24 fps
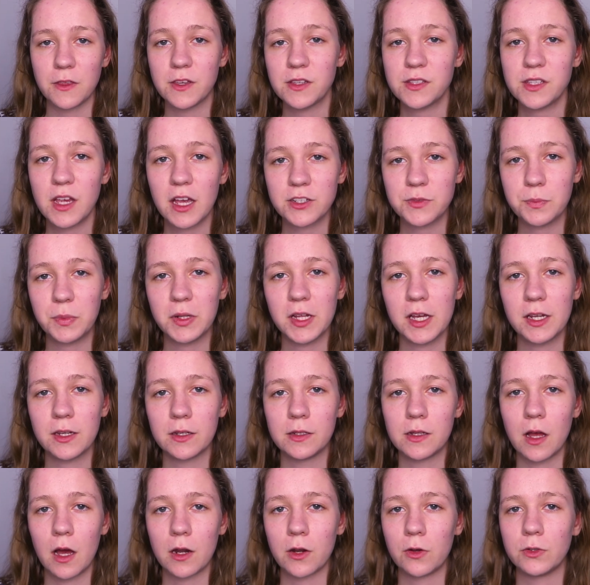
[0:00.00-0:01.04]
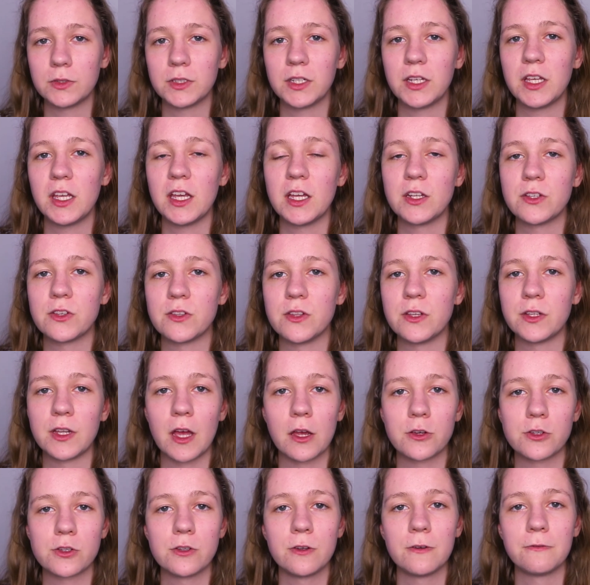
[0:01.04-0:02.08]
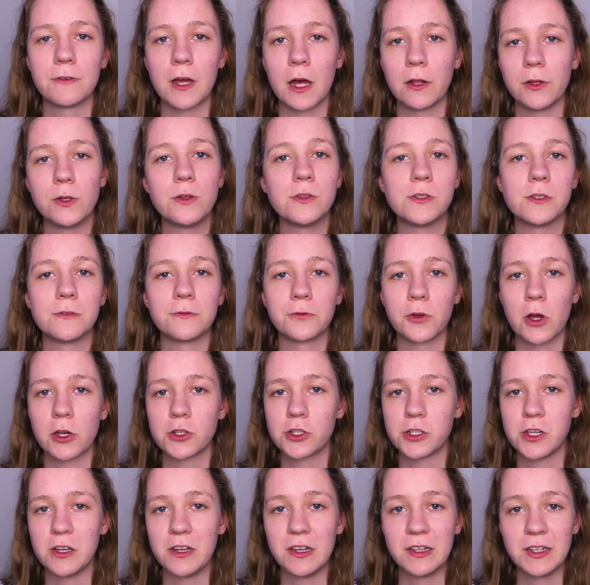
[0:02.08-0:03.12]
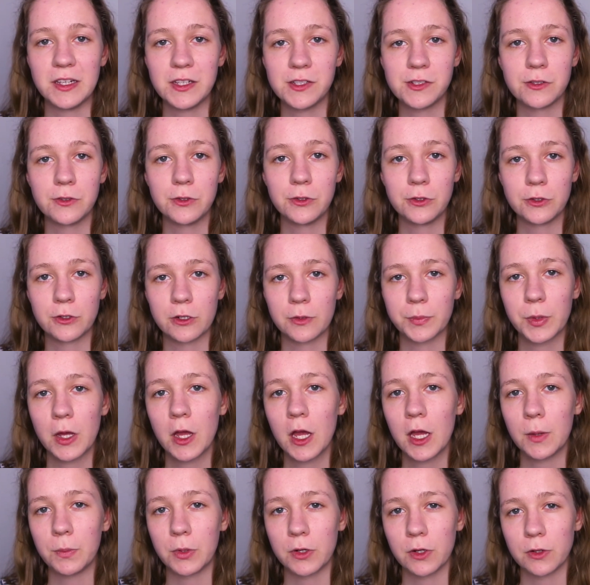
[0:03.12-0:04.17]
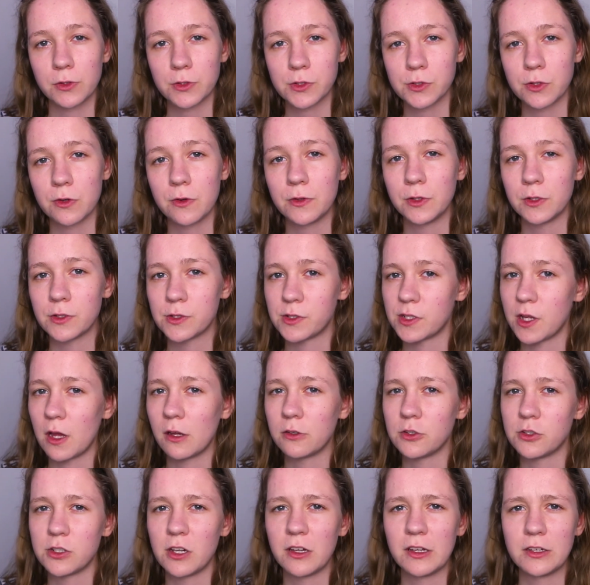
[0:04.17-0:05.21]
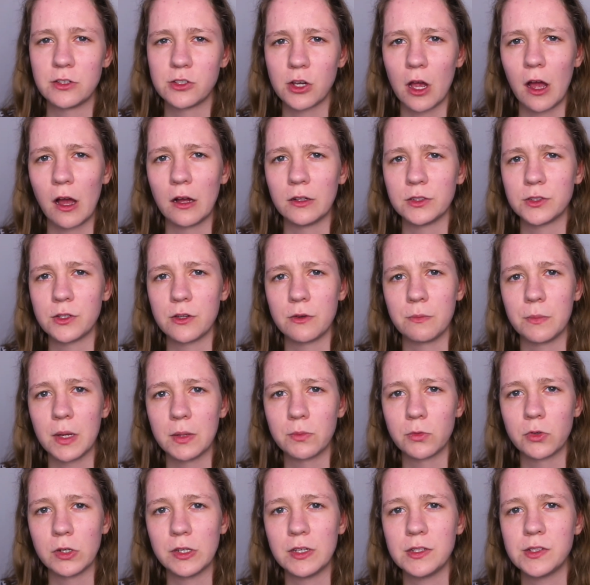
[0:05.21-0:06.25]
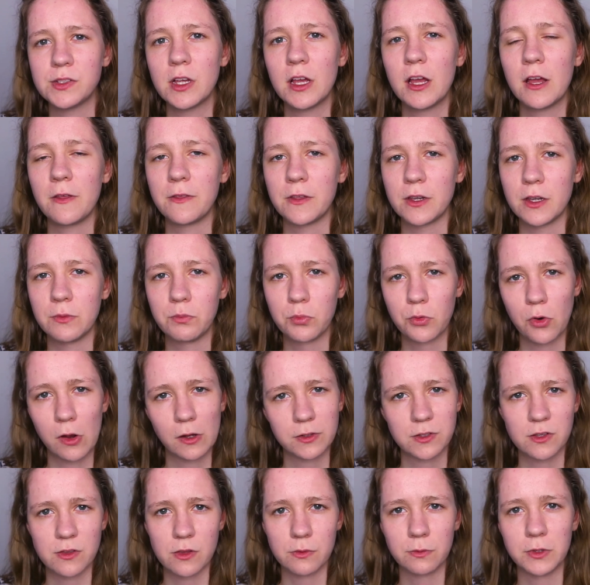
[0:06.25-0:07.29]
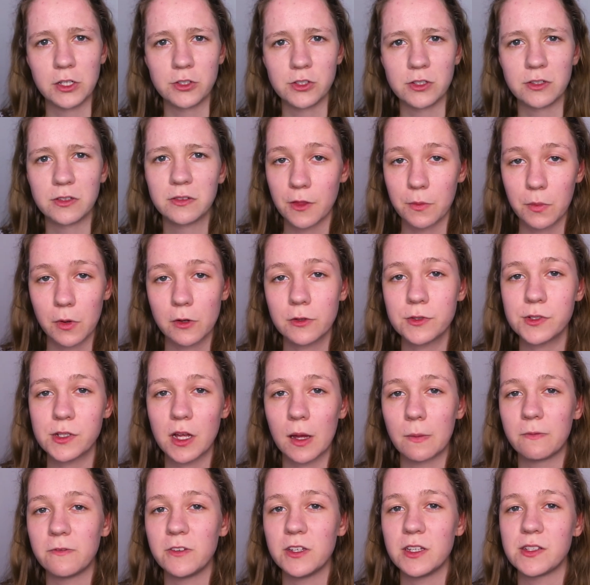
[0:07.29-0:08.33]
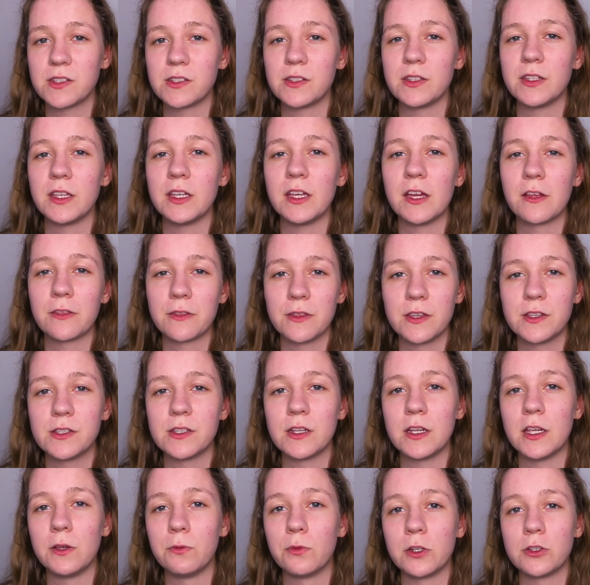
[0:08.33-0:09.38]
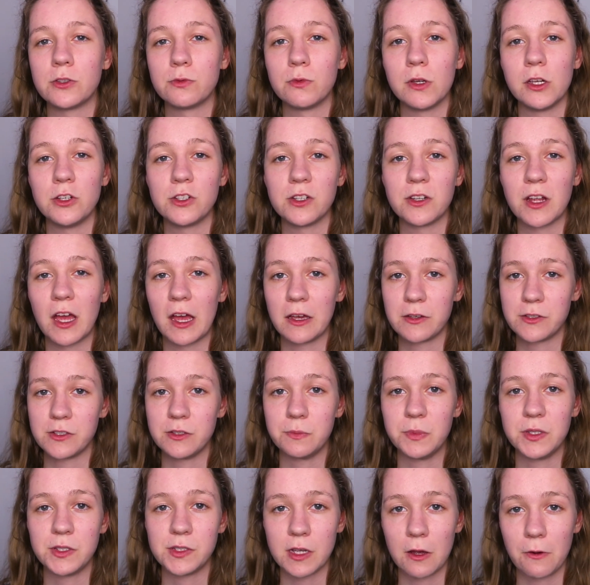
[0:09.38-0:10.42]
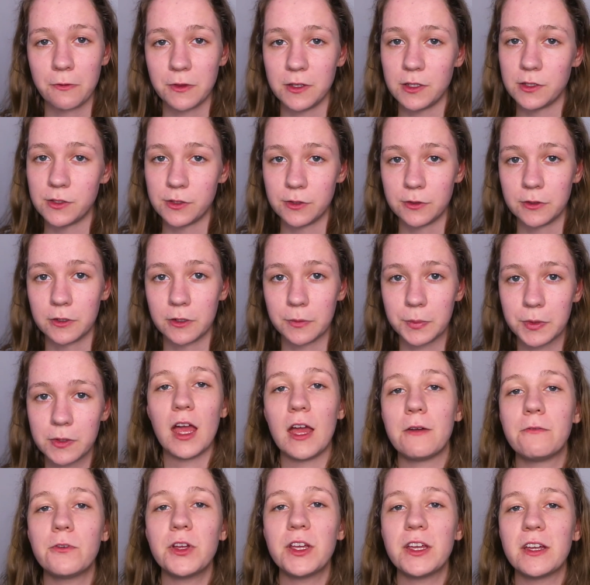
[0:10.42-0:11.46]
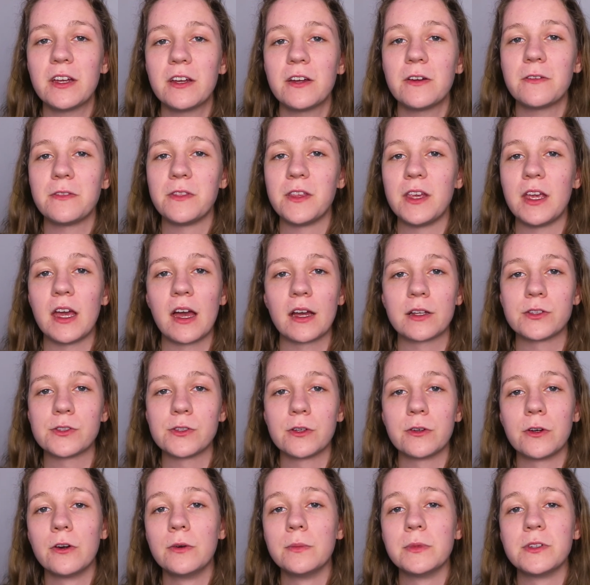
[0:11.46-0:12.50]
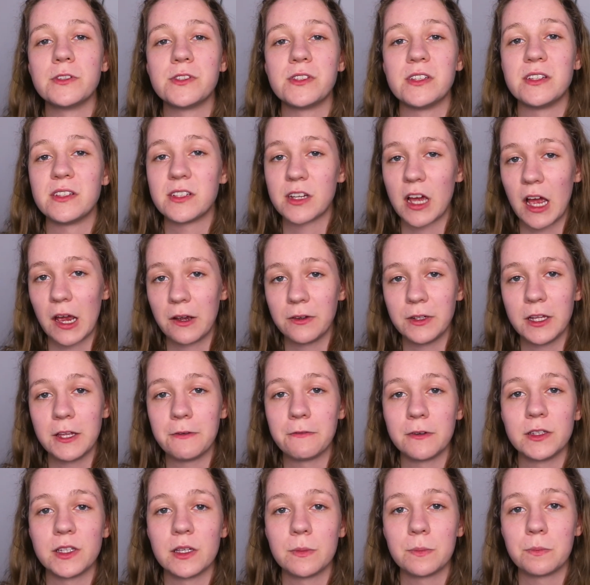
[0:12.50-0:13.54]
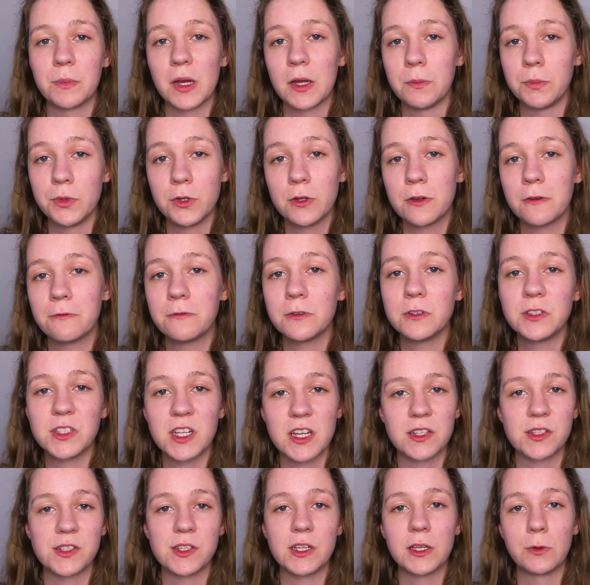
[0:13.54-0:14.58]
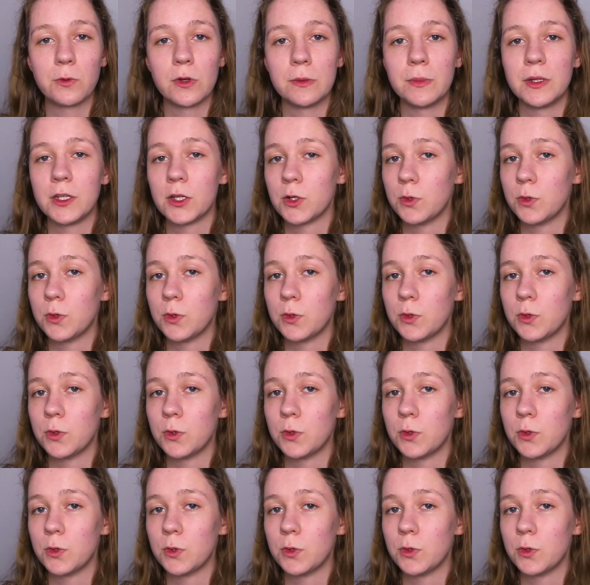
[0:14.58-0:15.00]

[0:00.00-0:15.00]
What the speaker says: This act played not only into the national values of Russia and Eastern Europe, but also nostalgia and childhood memories that it brought to the region. The most obviously ethnicity-rich region has to be Southeast Europe. Every year, the acts are almost entirely filled up by beautiful dancing women